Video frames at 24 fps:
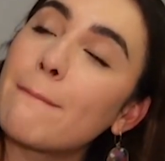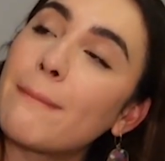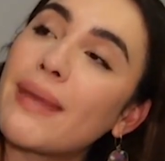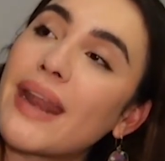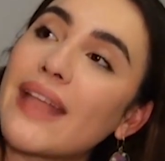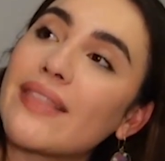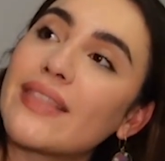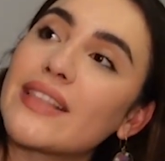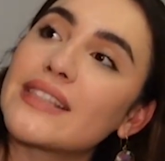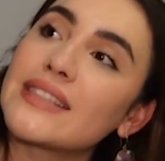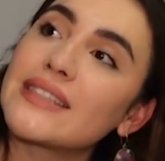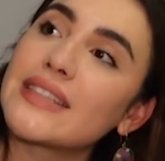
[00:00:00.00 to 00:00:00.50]

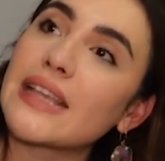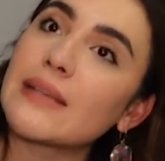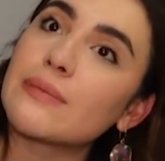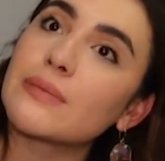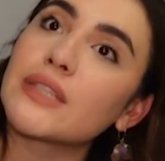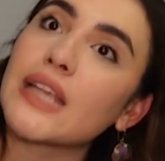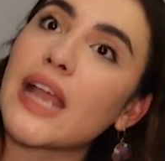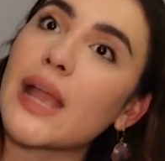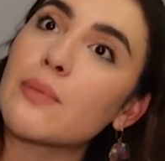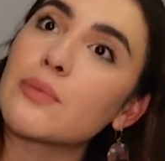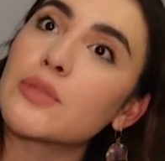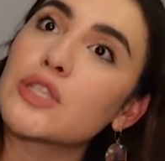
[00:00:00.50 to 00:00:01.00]
but at the
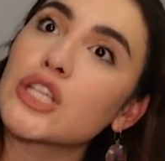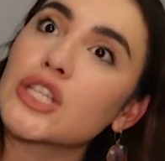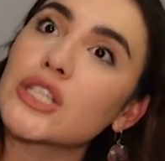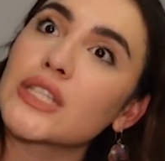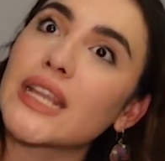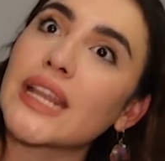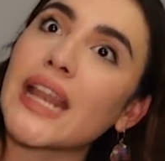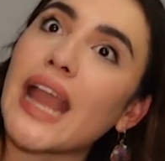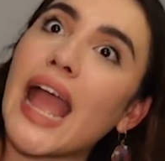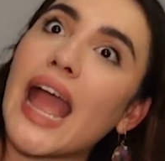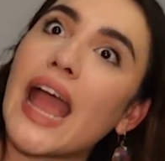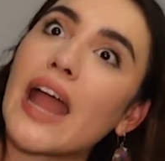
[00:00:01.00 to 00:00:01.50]
same time
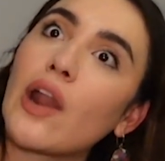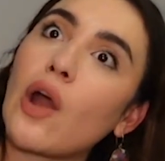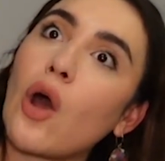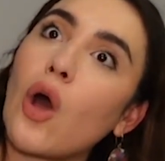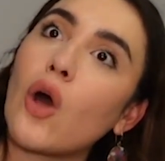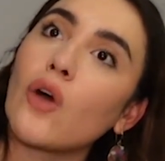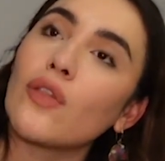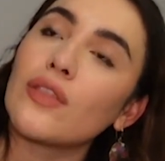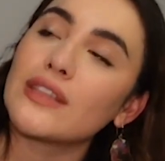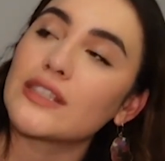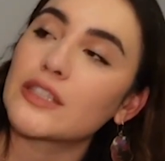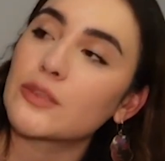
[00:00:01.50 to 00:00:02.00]
doesn't add
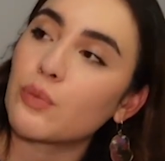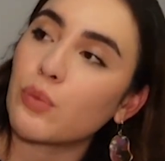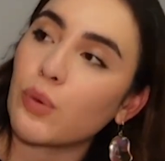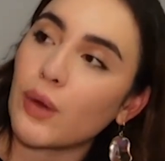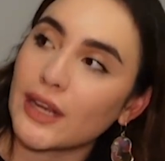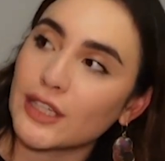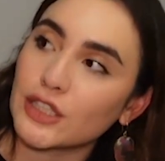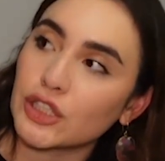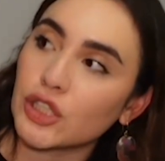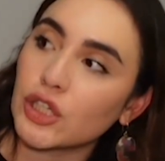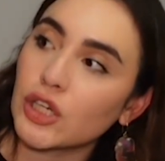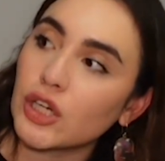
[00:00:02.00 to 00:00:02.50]
all this
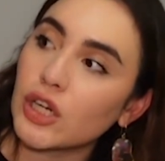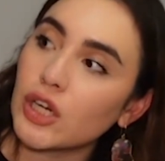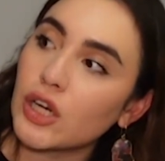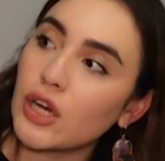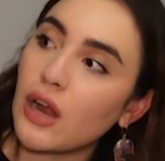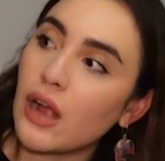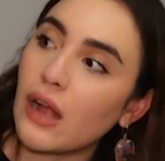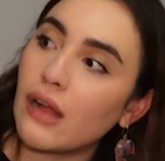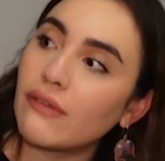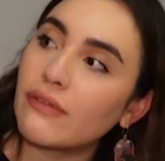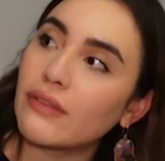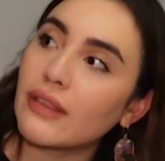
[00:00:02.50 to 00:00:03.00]

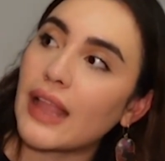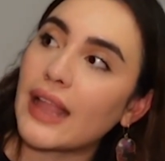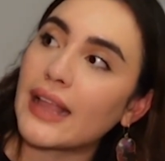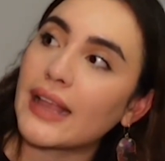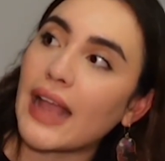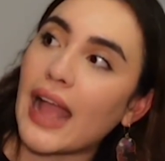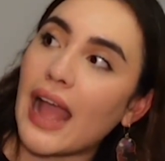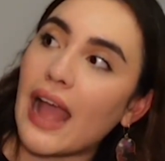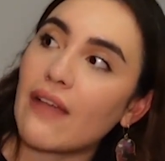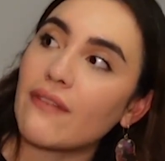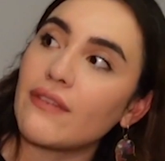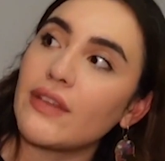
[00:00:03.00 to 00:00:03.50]
pressure of
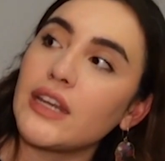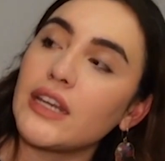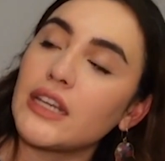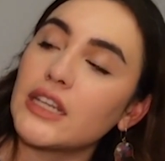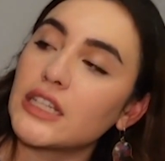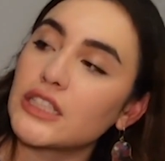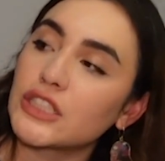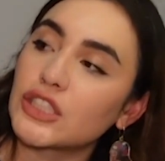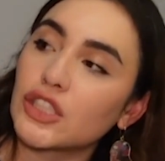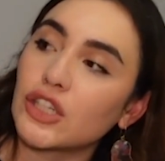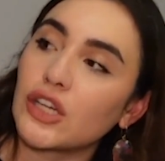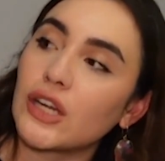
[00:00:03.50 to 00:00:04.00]
like
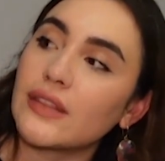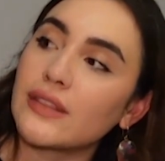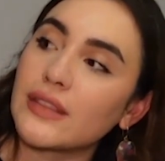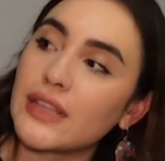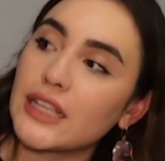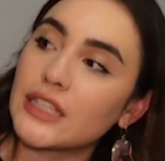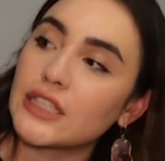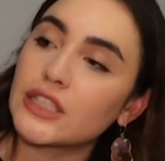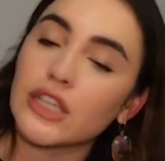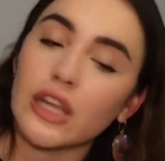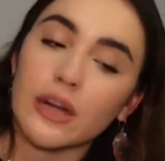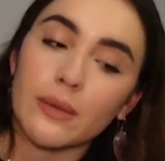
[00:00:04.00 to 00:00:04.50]
having a certain
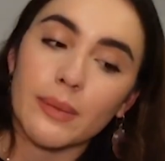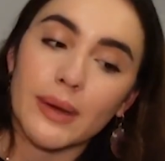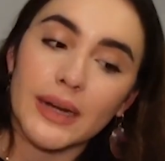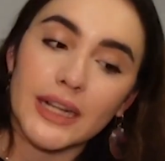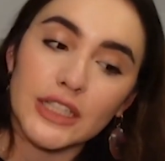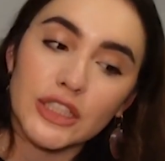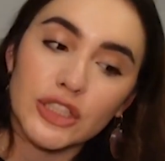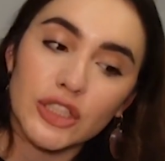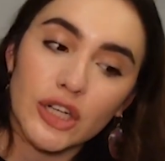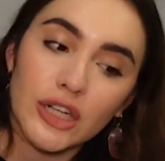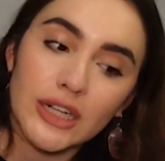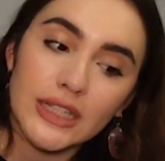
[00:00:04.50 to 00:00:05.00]
thing done by
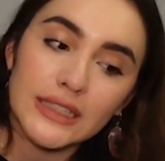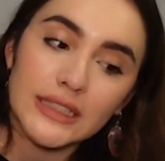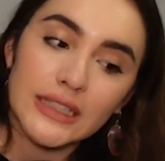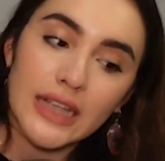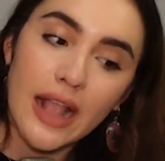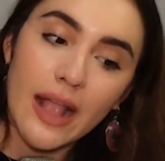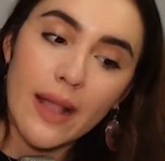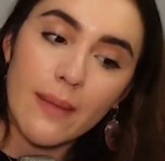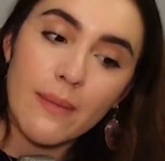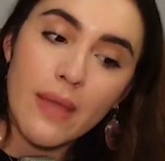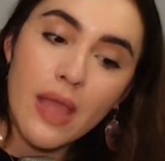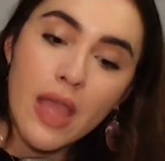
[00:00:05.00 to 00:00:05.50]
a certain
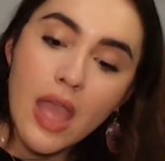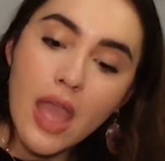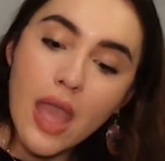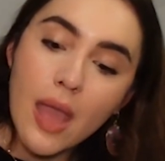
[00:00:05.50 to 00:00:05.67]
time.